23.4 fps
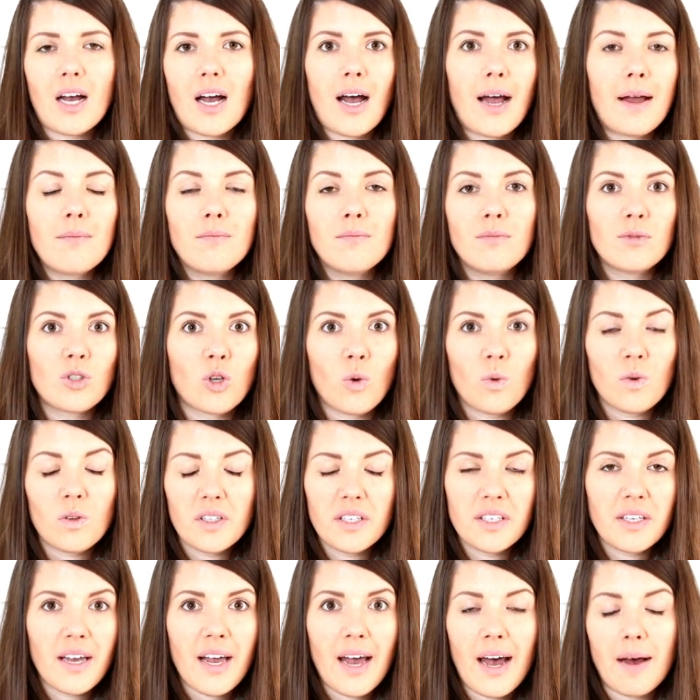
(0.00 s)
I'm
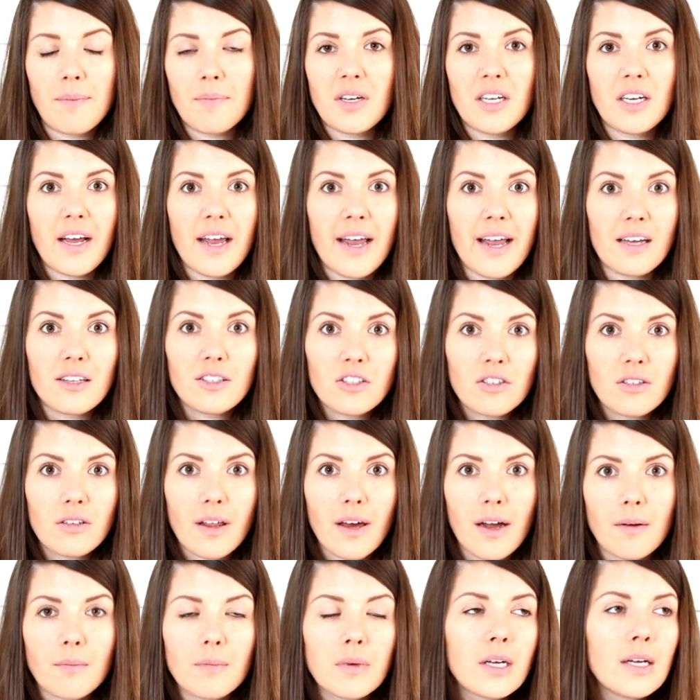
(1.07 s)
totally happy to answer
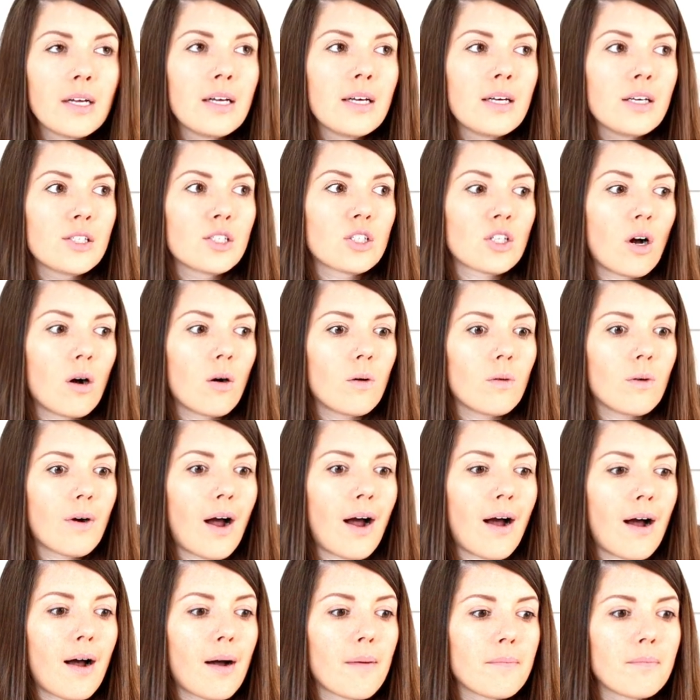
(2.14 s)
them. So
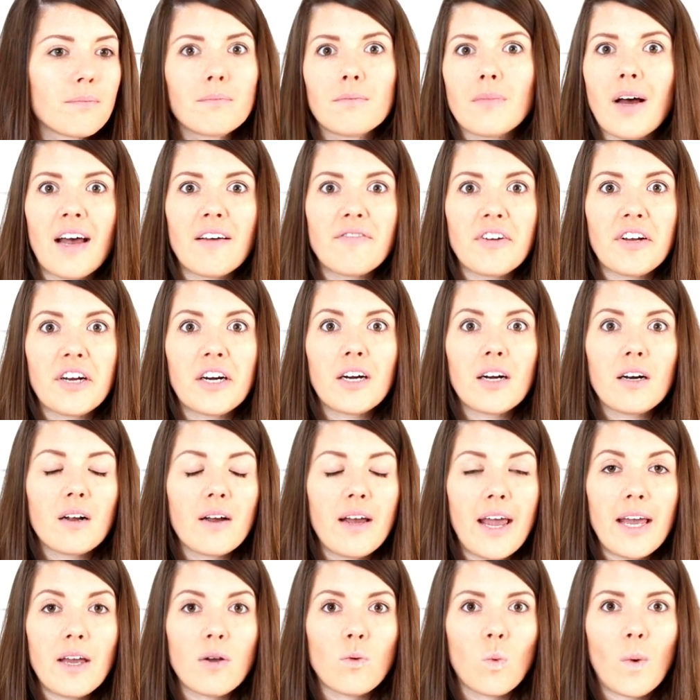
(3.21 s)
I figured,
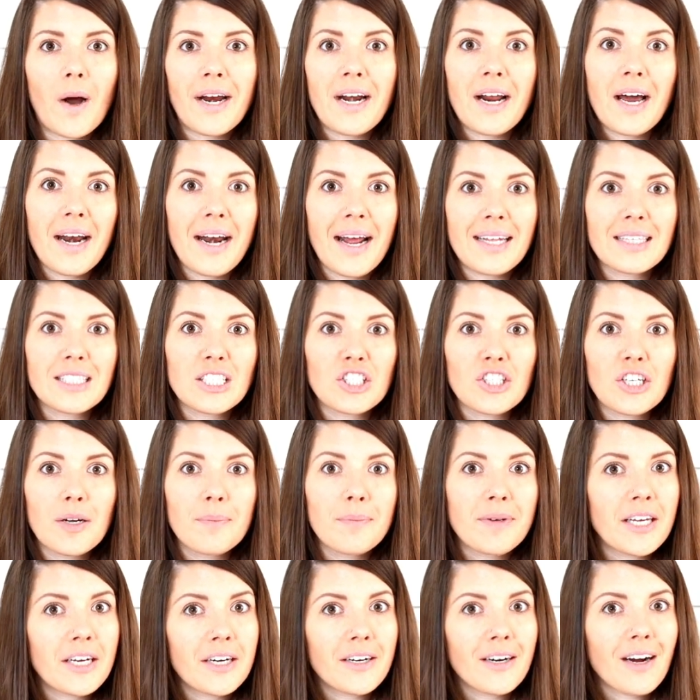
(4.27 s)
hey, why not answer
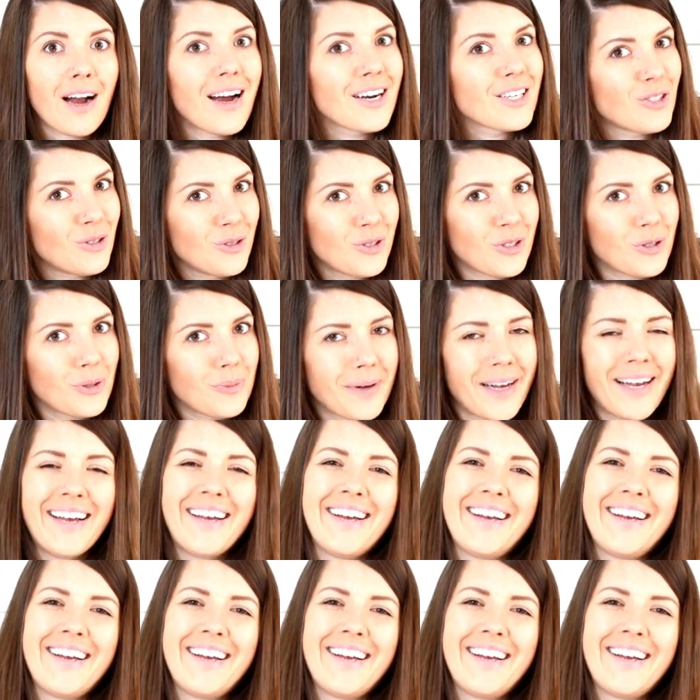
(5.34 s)
them here on YouTube?